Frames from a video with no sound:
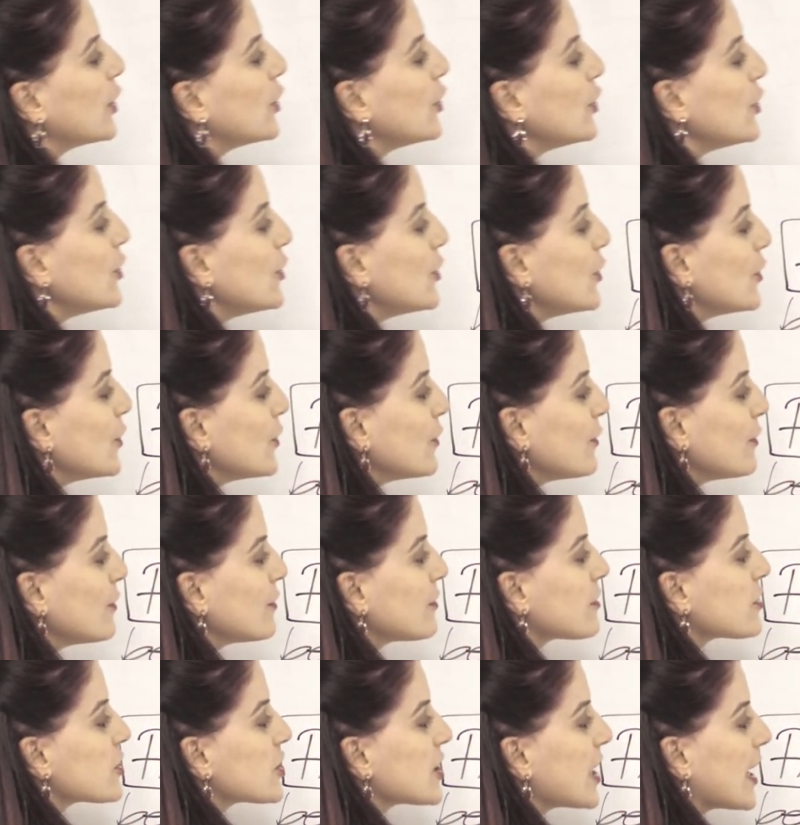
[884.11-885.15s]

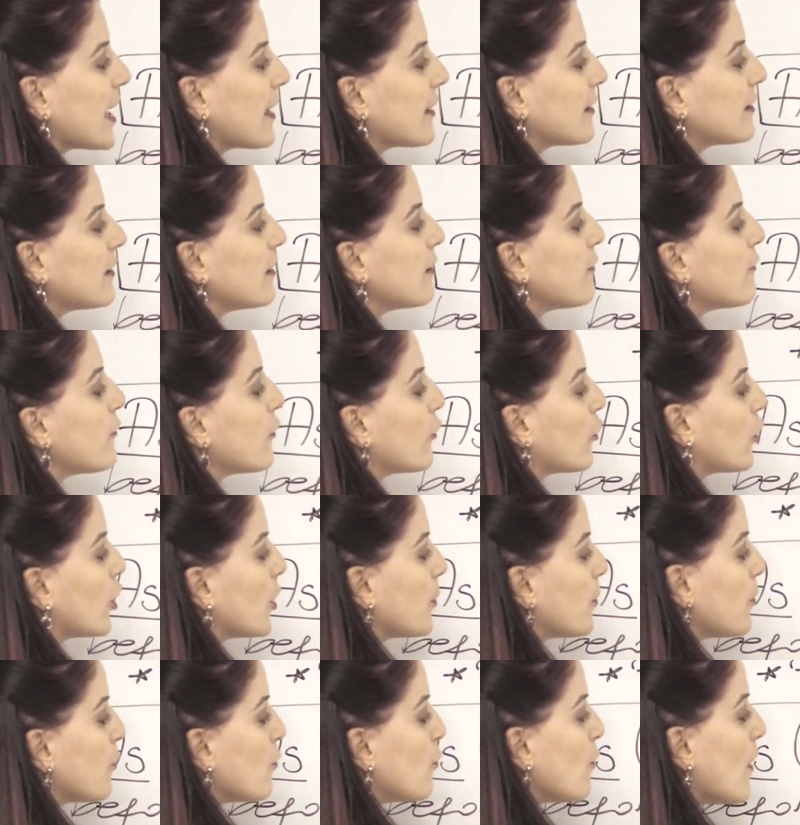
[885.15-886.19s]
you check the
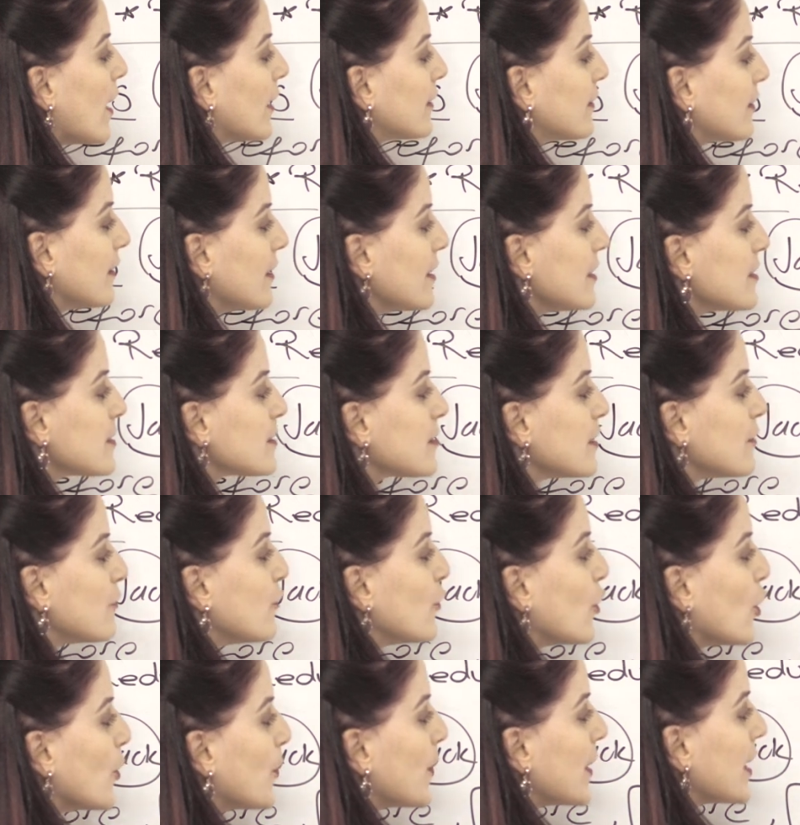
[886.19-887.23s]
verb. What is the
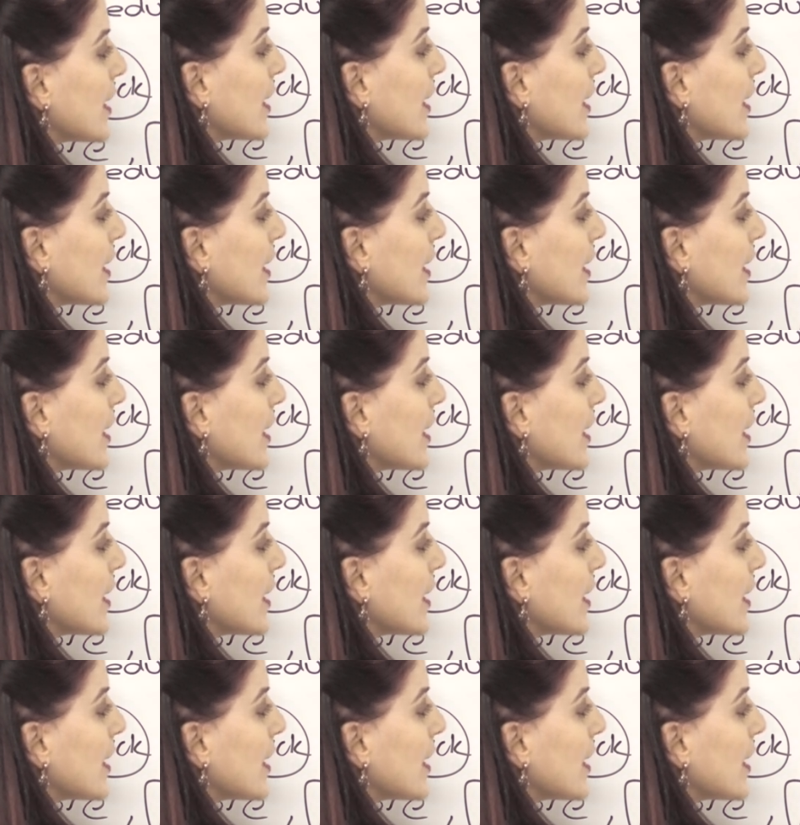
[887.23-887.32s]
verb